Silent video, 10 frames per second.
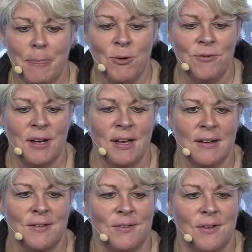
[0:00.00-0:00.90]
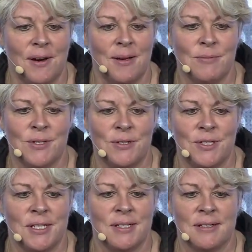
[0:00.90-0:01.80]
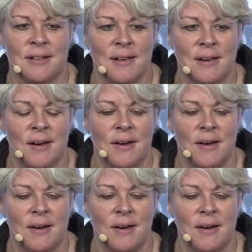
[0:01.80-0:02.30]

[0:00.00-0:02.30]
We're running out of time, so just like